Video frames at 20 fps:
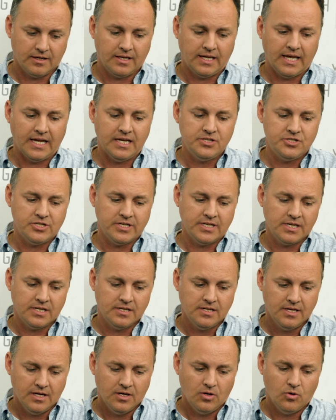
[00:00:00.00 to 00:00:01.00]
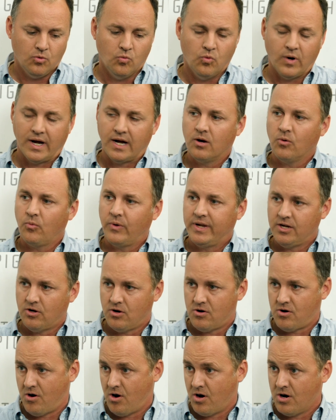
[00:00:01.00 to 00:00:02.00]
gauging where we
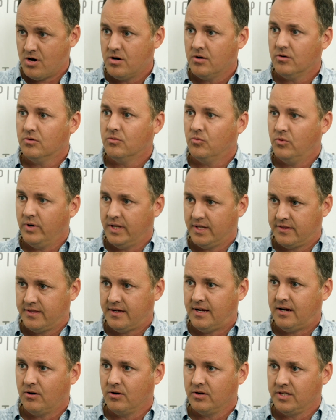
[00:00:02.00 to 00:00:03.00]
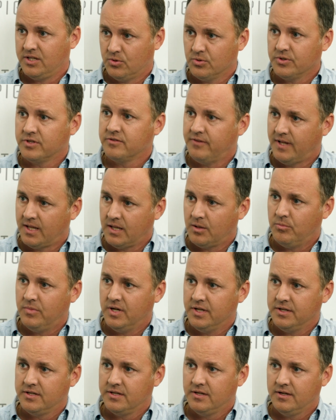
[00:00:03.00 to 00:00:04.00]
are with our gilt
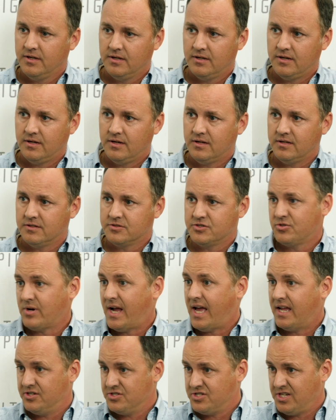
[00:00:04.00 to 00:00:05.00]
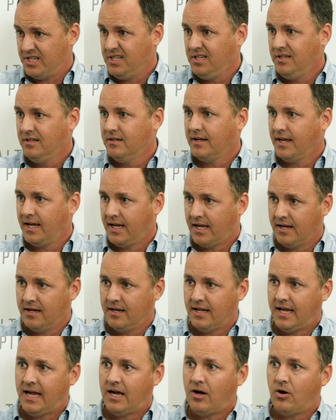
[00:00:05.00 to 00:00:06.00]
development strategy
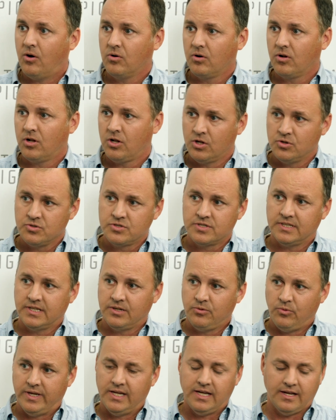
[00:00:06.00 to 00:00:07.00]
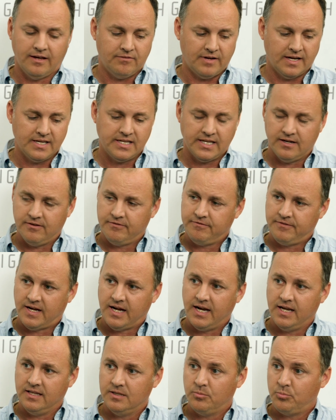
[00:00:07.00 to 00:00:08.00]
and how closely we have
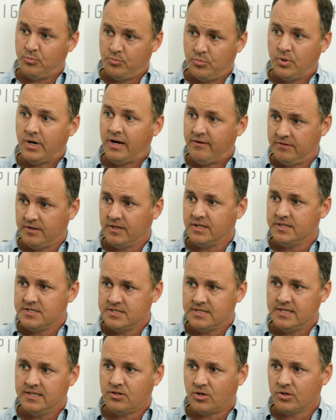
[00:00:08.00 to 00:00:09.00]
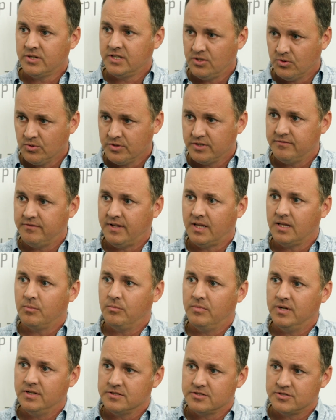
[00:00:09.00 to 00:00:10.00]
identified the prevalence in our gilt
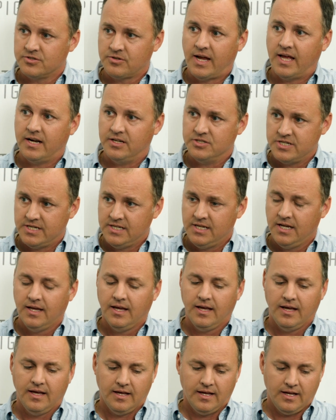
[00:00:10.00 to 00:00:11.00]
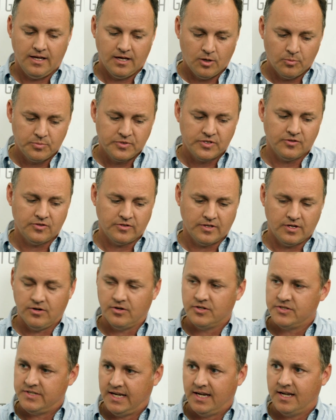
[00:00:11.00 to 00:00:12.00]
development strategy helps us
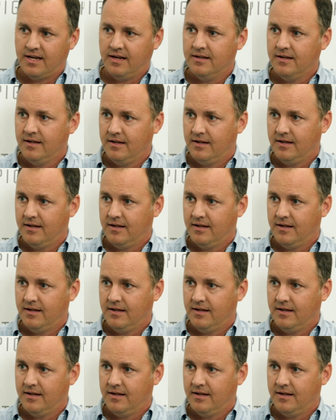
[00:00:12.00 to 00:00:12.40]
understand